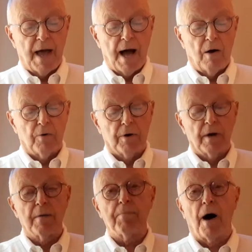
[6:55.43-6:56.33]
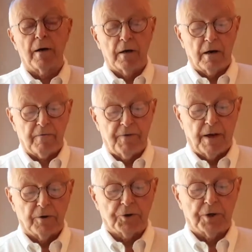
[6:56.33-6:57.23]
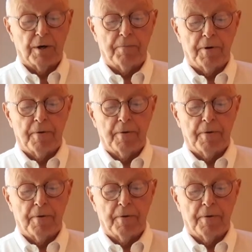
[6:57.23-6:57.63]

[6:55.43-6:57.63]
hour and potluck fellowship.